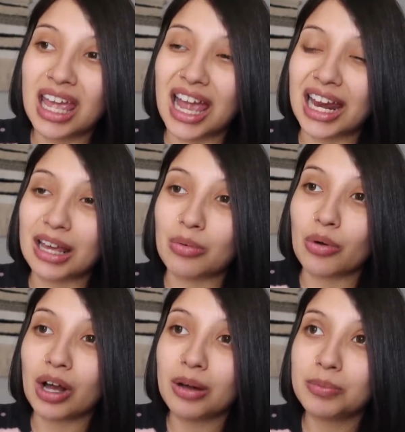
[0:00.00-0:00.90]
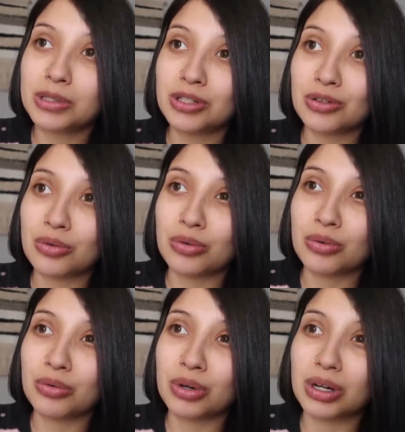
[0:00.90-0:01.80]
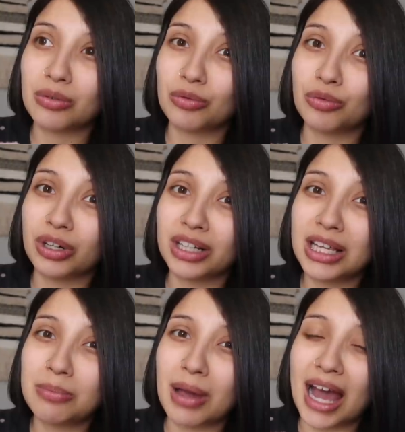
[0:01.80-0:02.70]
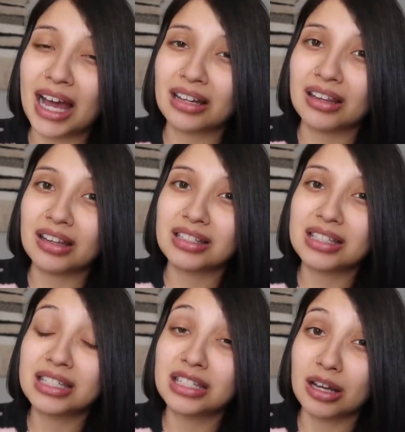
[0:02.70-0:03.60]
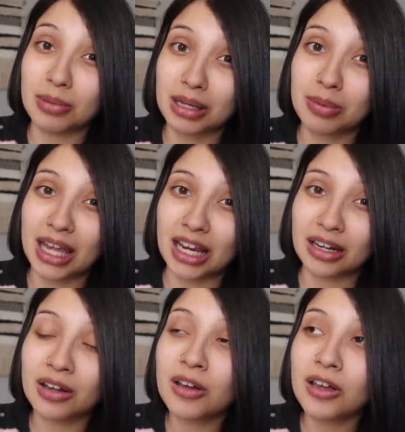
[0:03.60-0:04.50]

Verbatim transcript: and I woke up to really bad stomach pain.